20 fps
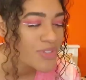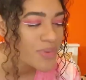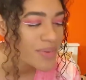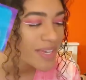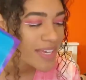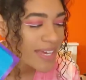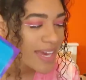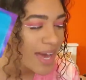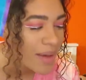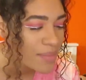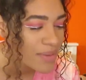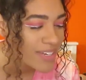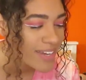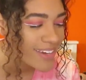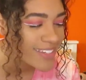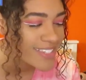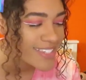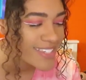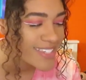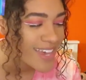Swinging Hammer
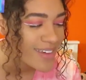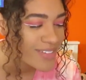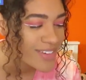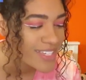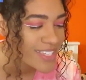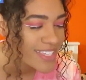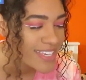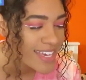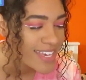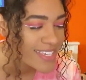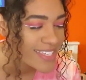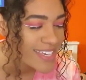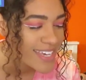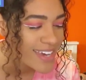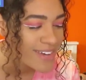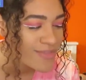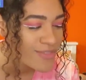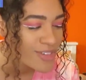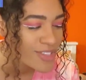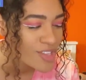97 says,
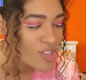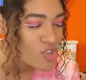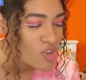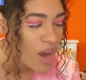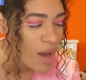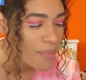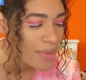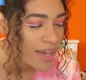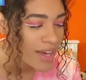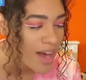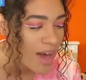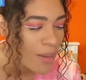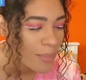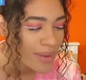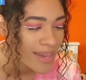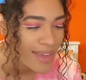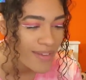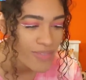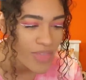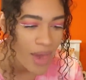here for the drama, can't
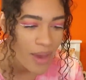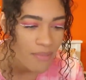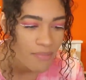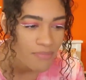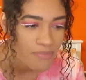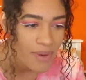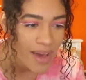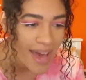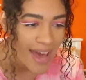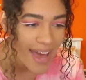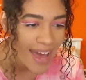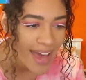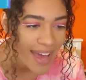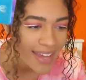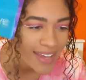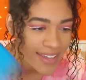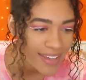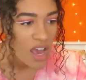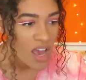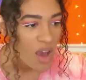believe they're
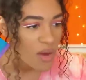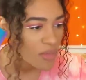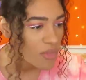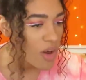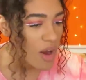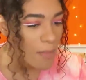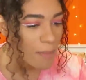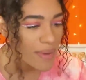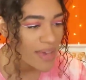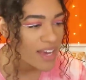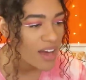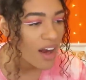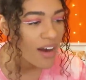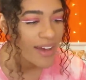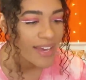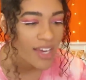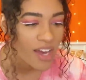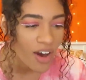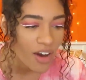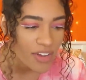back. We've got a big
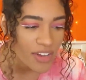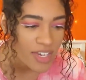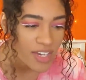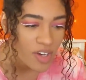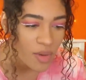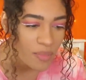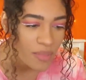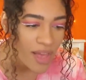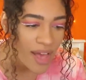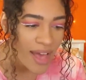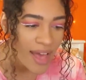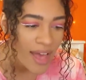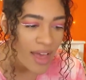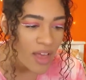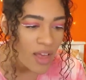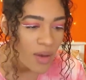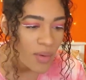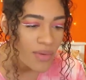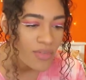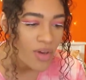iconic up there.
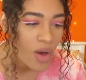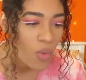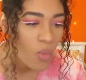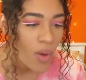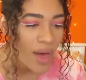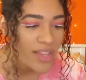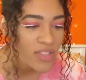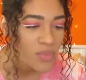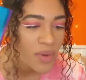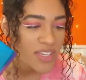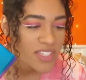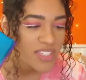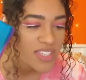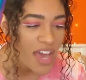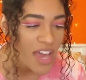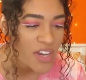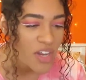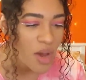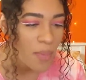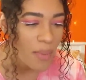We've got, where do I
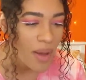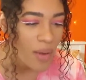sign up?